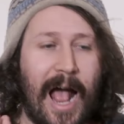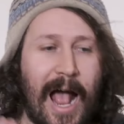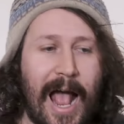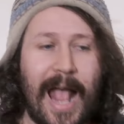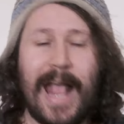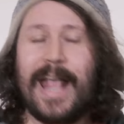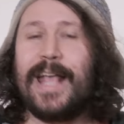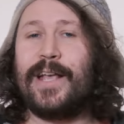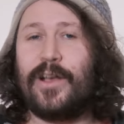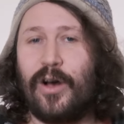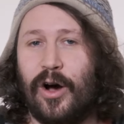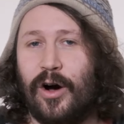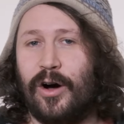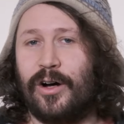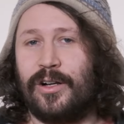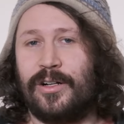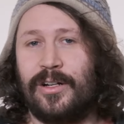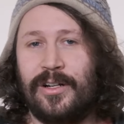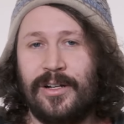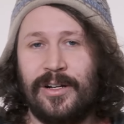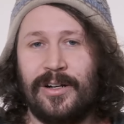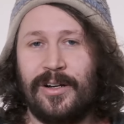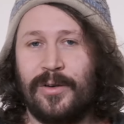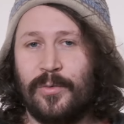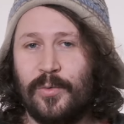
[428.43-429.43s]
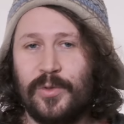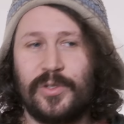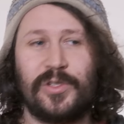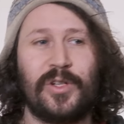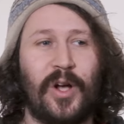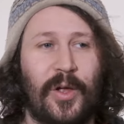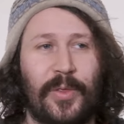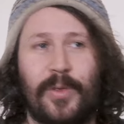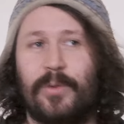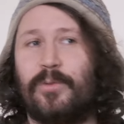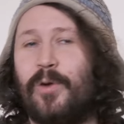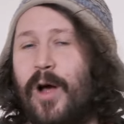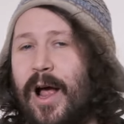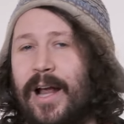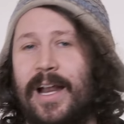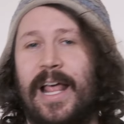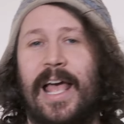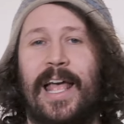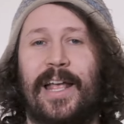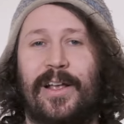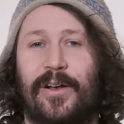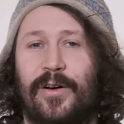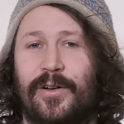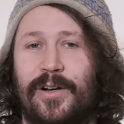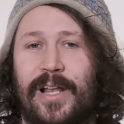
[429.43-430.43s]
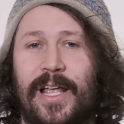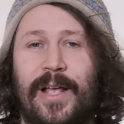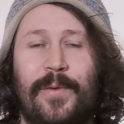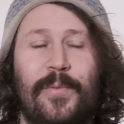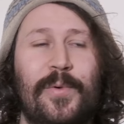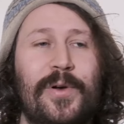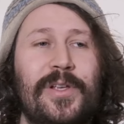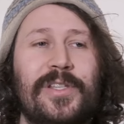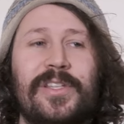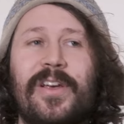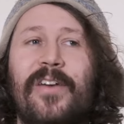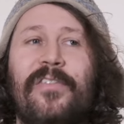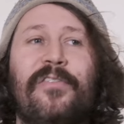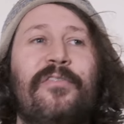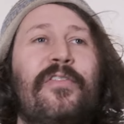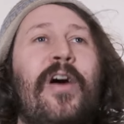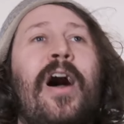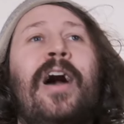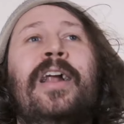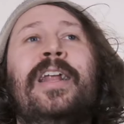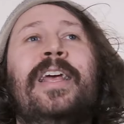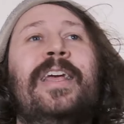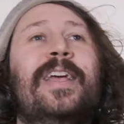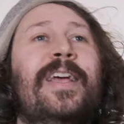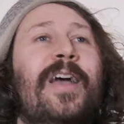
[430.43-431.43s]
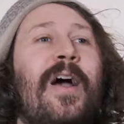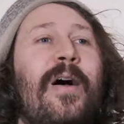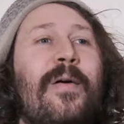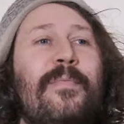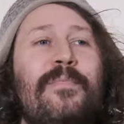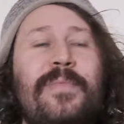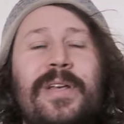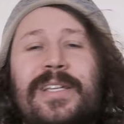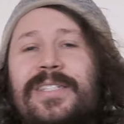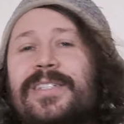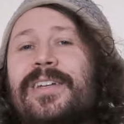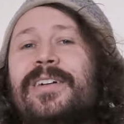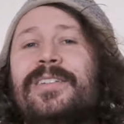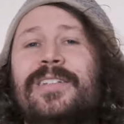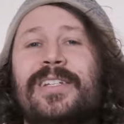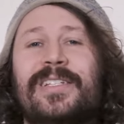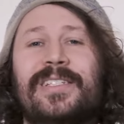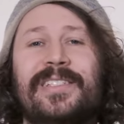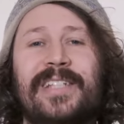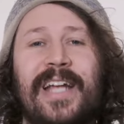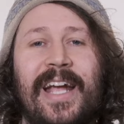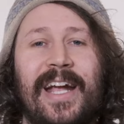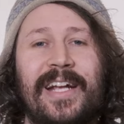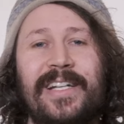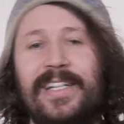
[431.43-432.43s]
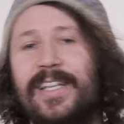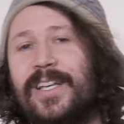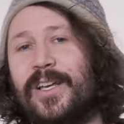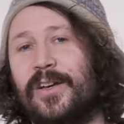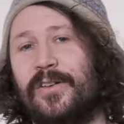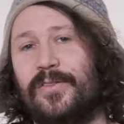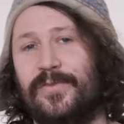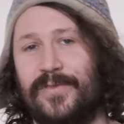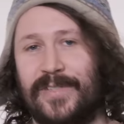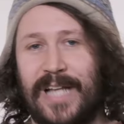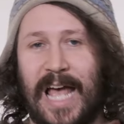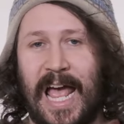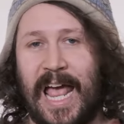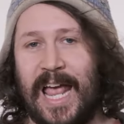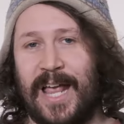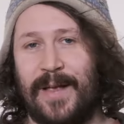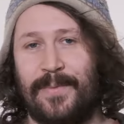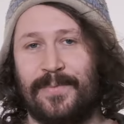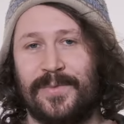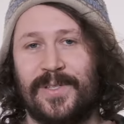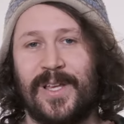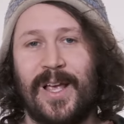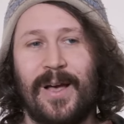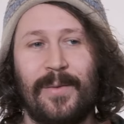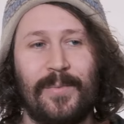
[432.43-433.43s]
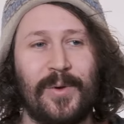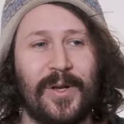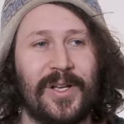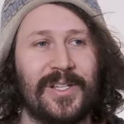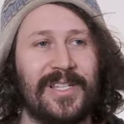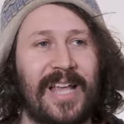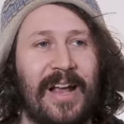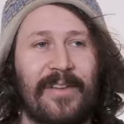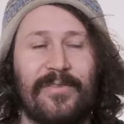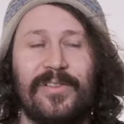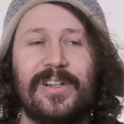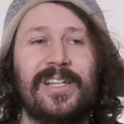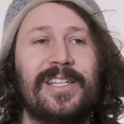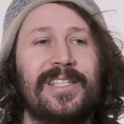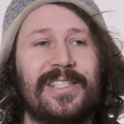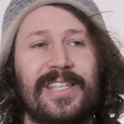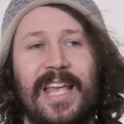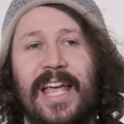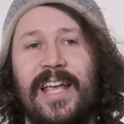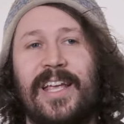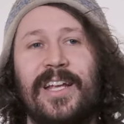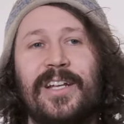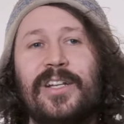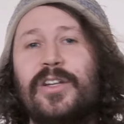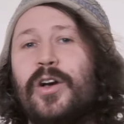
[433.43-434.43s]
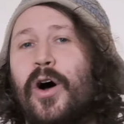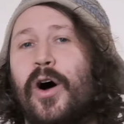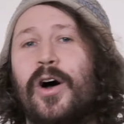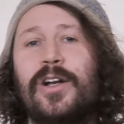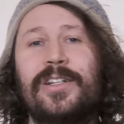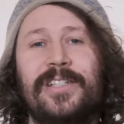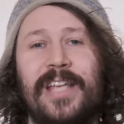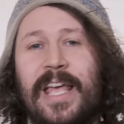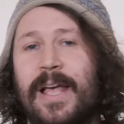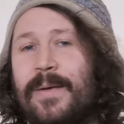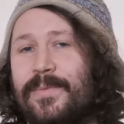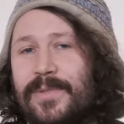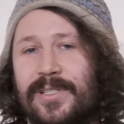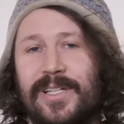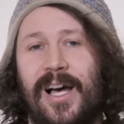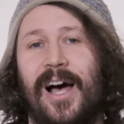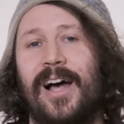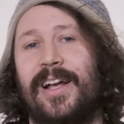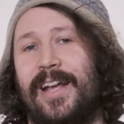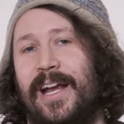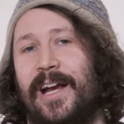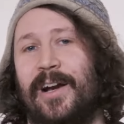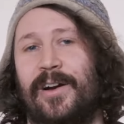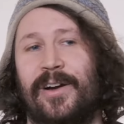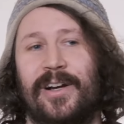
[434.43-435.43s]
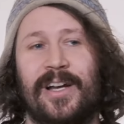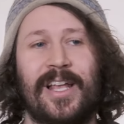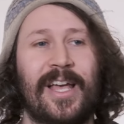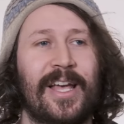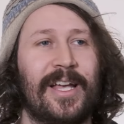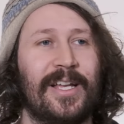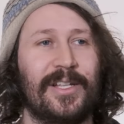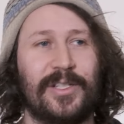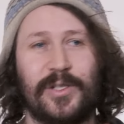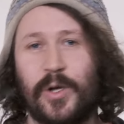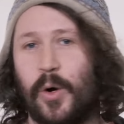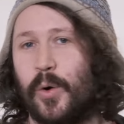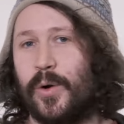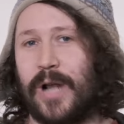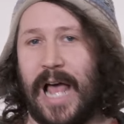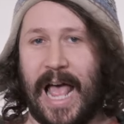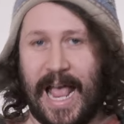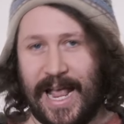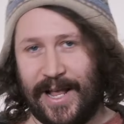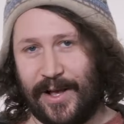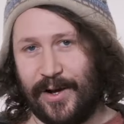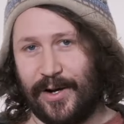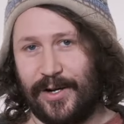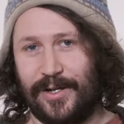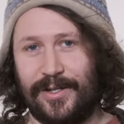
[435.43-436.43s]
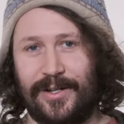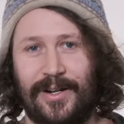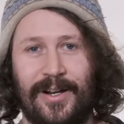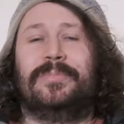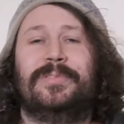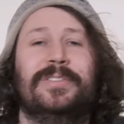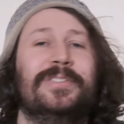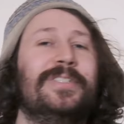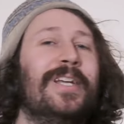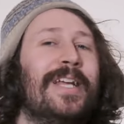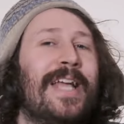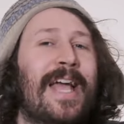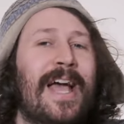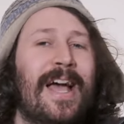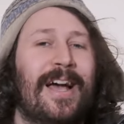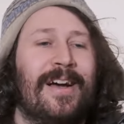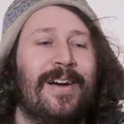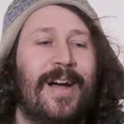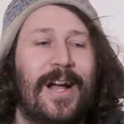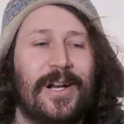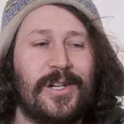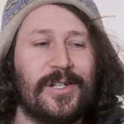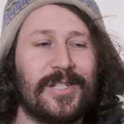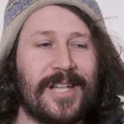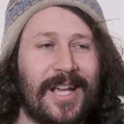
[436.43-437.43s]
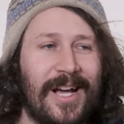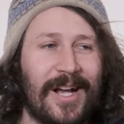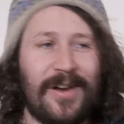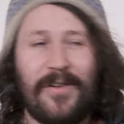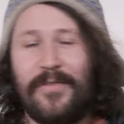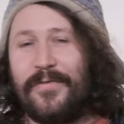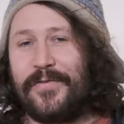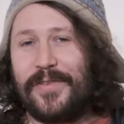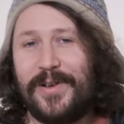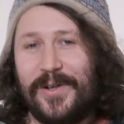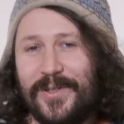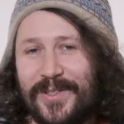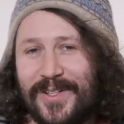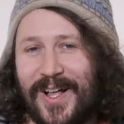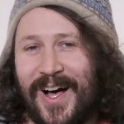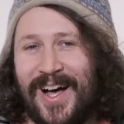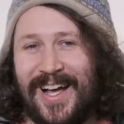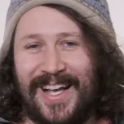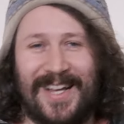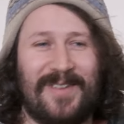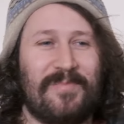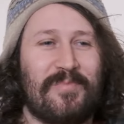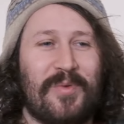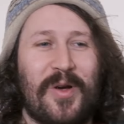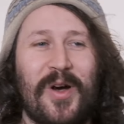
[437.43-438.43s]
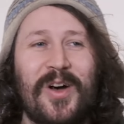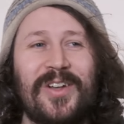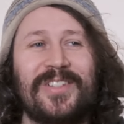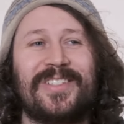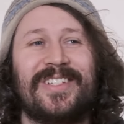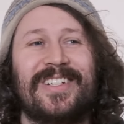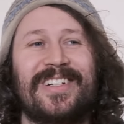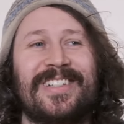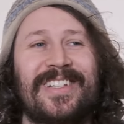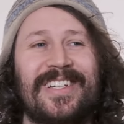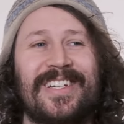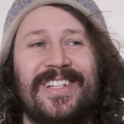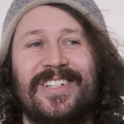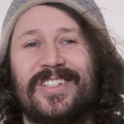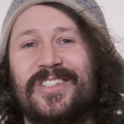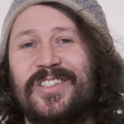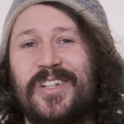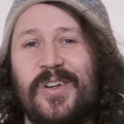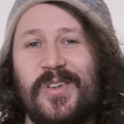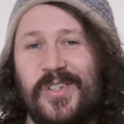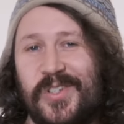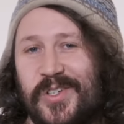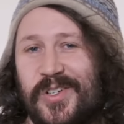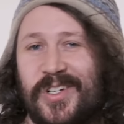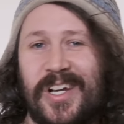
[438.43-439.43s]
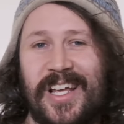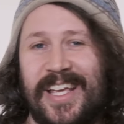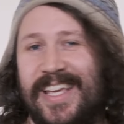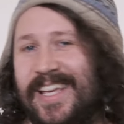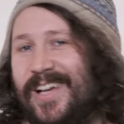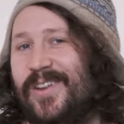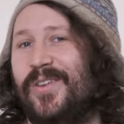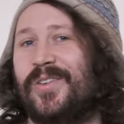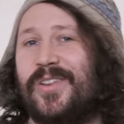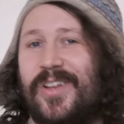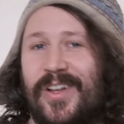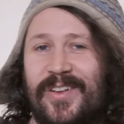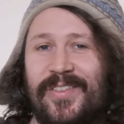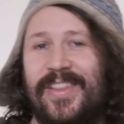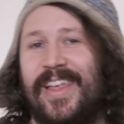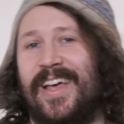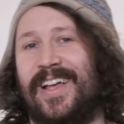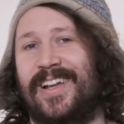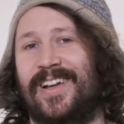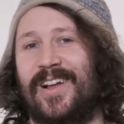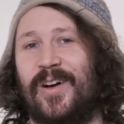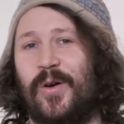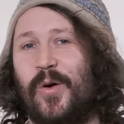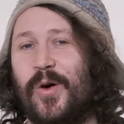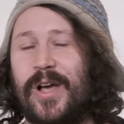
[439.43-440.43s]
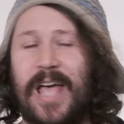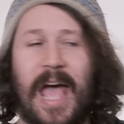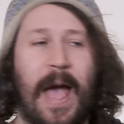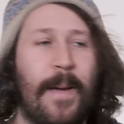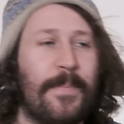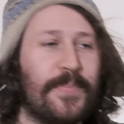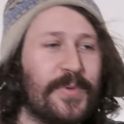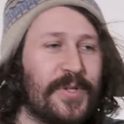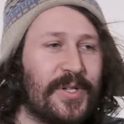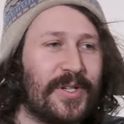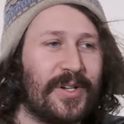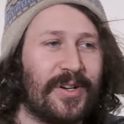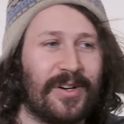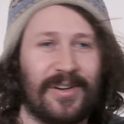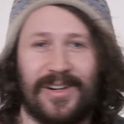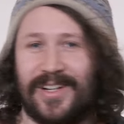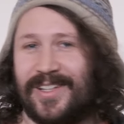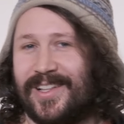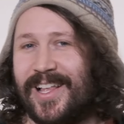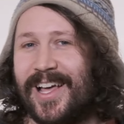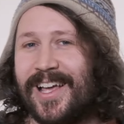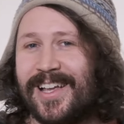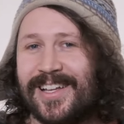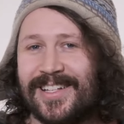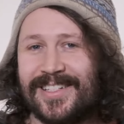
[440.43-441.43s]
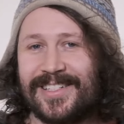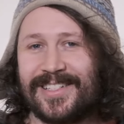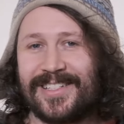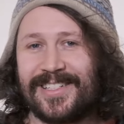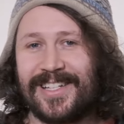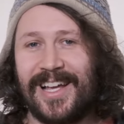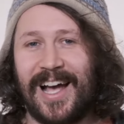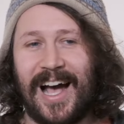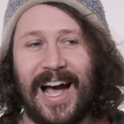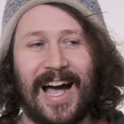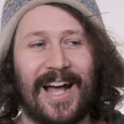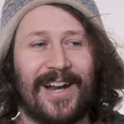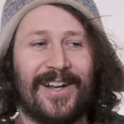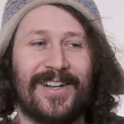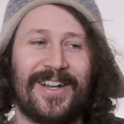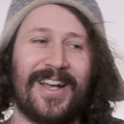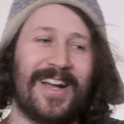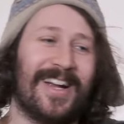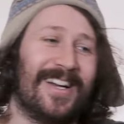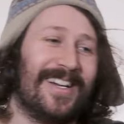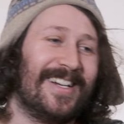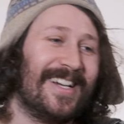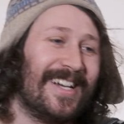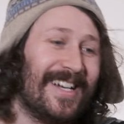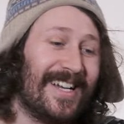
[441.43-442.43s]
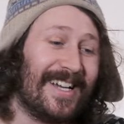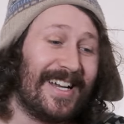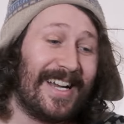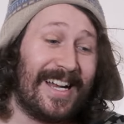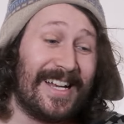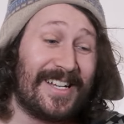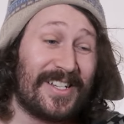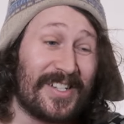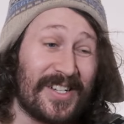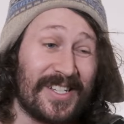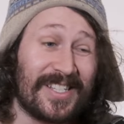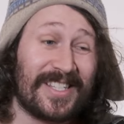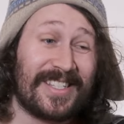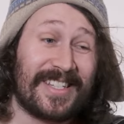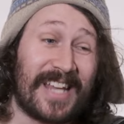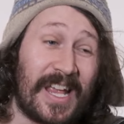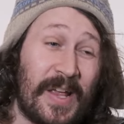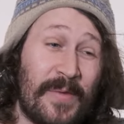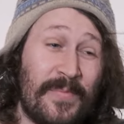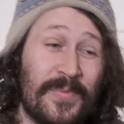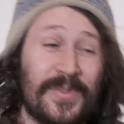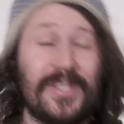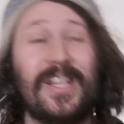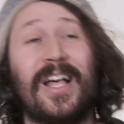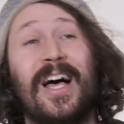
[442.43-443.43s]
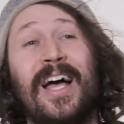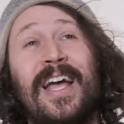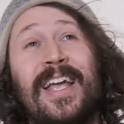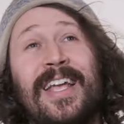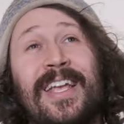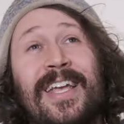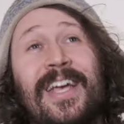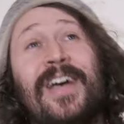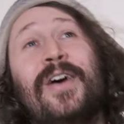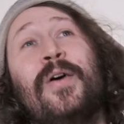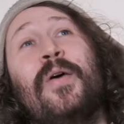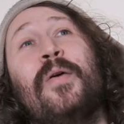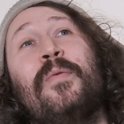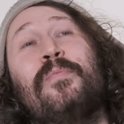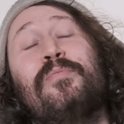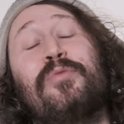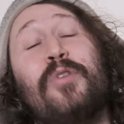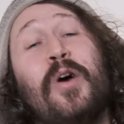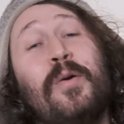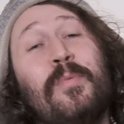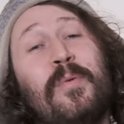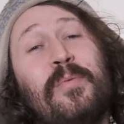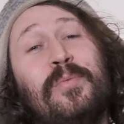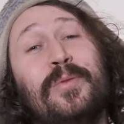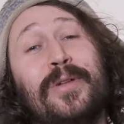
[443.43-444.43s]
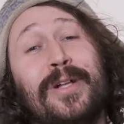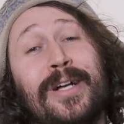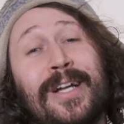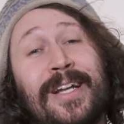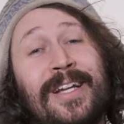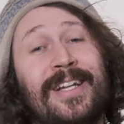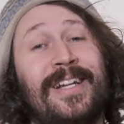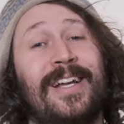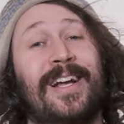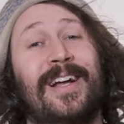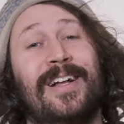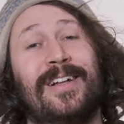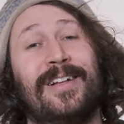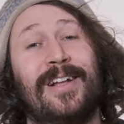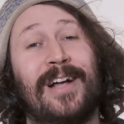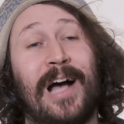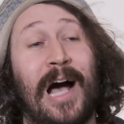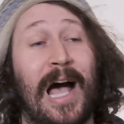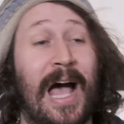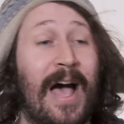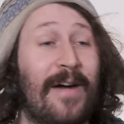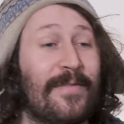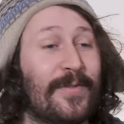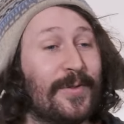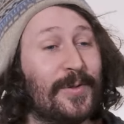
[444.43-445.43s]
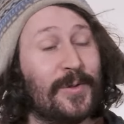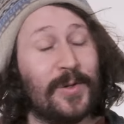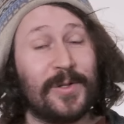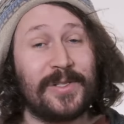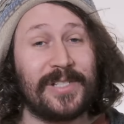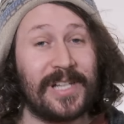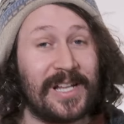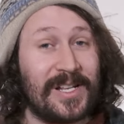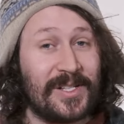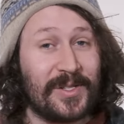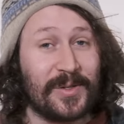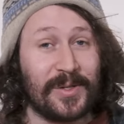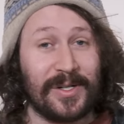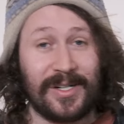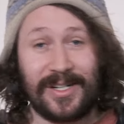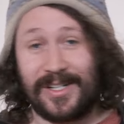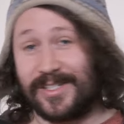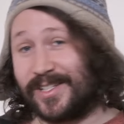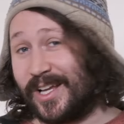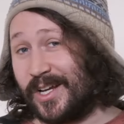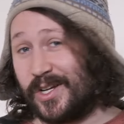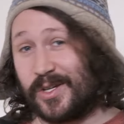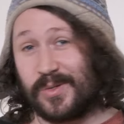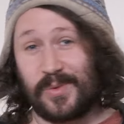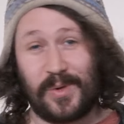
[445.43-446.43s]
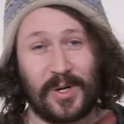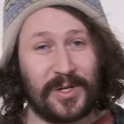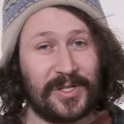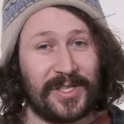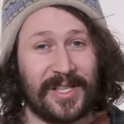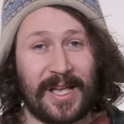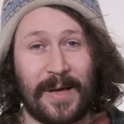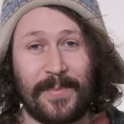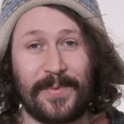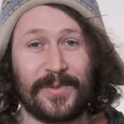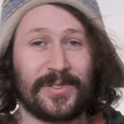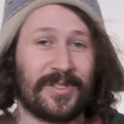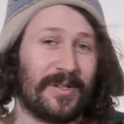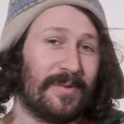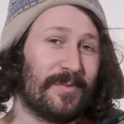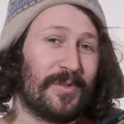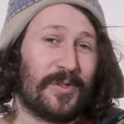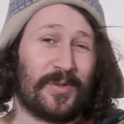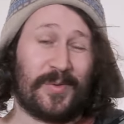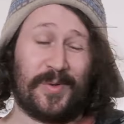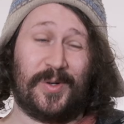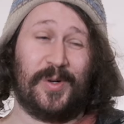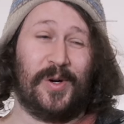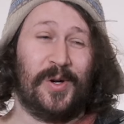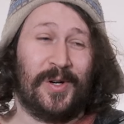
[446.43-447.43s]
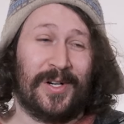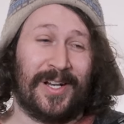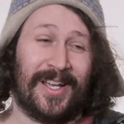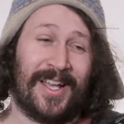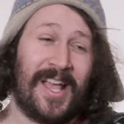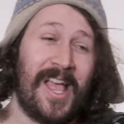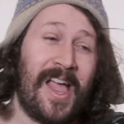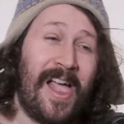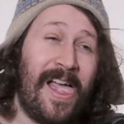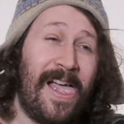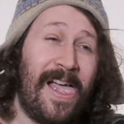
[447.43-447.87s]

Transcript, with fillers: Aegon was not the right Aegon. It was a funny misunderstanding of names because every second goddamn Targaryen is called Aegon. So yeah, I just kind of feel like personally, she should have killed her then or captured her at least. I don't know. It just seems like probably... I haven't looked into it because I just watched the episode. I'm just recording.